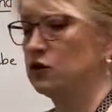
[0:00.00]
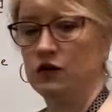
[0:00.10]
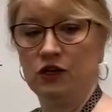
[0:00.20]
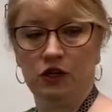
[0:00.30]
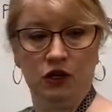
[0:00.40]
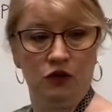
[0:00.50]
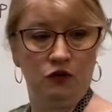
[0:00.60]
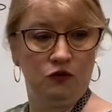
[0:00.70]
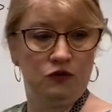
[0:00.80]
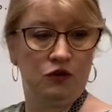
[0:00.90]
you're going to
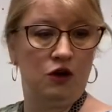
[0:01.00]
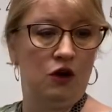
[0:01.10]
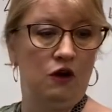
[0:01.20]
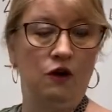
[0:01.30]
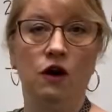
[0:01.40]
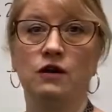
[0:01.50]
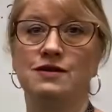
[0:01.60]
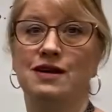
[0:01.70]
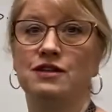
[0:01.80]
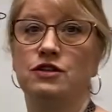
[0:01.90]
use
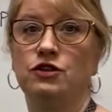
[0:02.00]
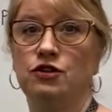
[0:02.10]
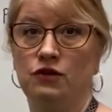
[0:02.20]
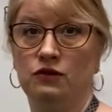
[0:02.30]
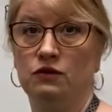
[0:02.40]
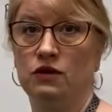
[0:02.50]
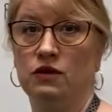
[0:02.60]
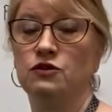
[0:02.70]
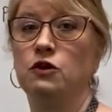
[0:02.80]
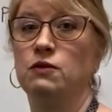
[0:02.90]
on section two.
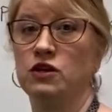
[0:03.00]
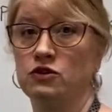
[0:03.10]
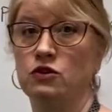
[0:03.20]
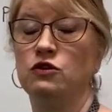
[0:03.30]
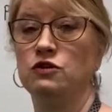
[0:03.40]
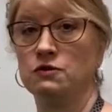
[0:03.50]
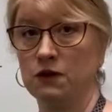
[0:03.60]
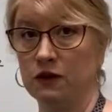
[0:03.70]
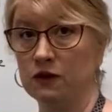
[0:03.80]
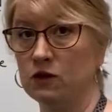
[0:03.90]
So make sure you
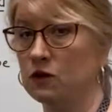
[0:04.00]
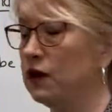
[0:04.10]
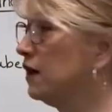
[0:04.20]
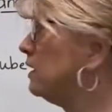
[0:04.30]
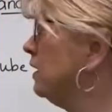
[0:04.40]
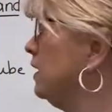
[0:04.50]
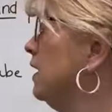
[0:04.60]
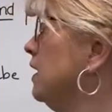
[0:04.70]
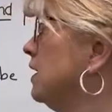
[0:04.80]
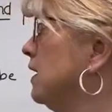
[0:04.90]
spell them correctly,
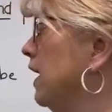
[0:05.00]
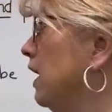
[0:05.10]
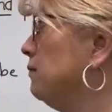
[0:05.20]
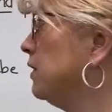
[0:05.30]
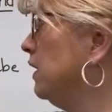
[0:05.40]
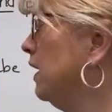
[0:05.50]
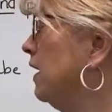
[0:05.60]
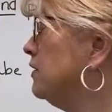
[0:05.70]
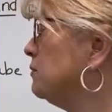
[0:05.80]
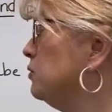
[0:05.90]

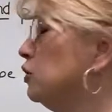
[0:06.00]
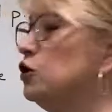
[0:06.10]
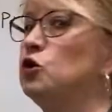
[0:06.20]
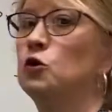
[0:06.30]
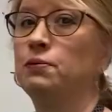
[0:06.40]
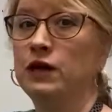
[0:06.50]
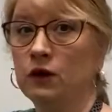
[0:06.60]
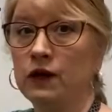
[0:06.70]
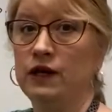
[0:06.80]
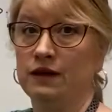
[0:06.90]
capitalize, put your
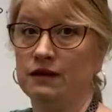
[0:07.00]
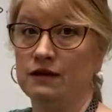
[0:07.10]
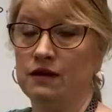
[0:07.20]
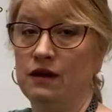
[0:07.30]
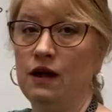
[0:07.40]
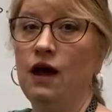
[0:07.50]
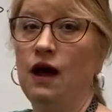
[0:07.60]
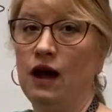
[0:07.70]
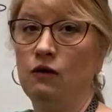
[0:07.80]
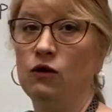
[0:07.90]
periods.
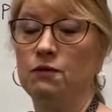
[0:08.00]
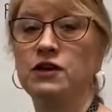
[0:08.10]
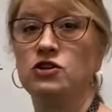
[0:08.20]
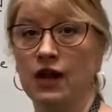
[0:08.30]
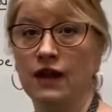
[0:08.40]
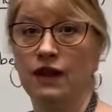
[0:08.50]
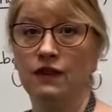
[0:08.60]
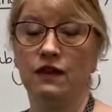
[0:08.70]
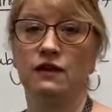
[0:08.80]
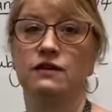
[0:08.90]
I will be
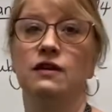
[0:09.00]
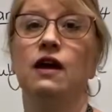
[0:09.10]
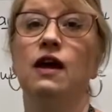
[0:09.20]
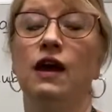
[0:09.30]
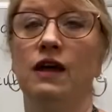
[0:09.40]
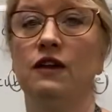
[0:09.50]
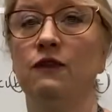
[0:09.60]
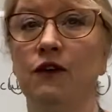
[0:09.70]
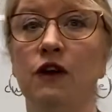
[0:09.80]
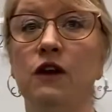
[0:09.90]
checking this and
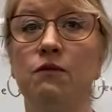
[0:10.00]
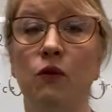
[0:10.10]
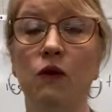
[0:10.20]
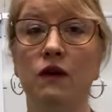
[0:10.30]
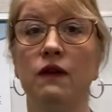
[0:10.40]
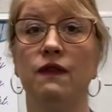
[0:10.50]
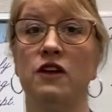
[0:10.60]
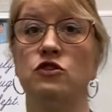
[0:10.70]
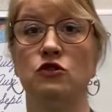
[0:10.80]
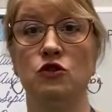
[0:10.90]
it's very important
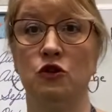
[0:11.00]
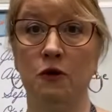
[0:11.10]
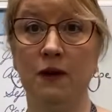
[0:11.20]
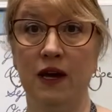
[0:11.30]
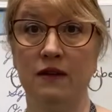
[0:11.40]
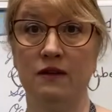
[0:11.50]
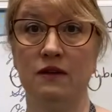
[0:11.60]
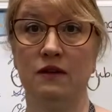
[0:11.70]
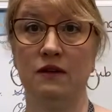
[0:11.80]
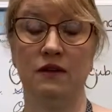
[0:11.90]
that you do your best.